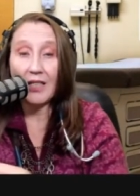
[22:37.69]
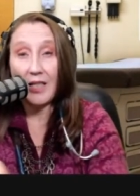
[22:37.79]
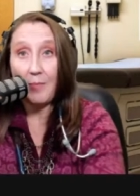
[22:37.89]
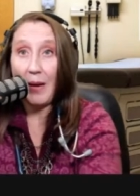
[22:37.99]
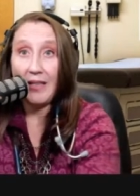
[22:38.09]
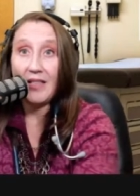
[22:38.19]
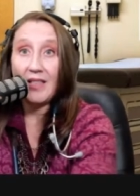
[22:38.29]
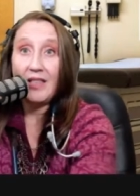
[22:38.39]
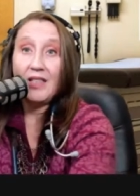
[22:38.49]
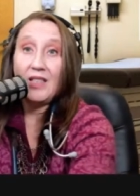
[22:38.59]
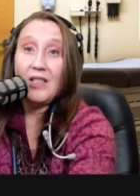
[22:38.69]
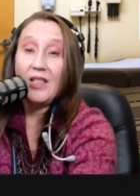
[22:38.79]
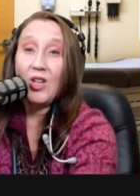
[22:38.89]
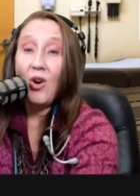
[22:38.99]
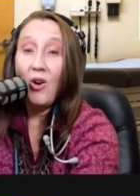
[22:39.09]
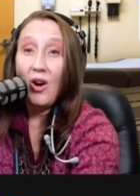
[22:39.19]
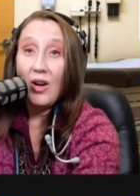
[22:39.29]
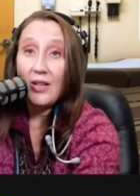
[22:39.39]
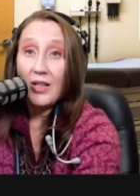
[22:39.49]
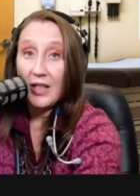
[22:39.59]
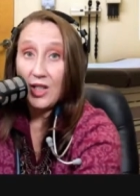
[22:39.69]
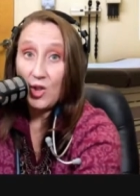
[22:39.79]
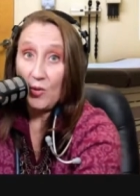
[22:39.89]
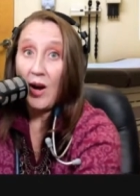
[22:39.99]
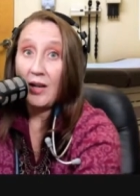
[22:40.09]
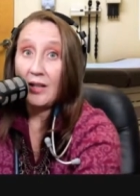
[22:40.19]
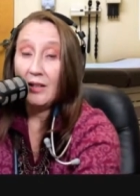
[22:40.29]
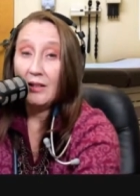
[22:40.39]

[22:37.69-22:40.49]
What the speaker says: dependent on a drug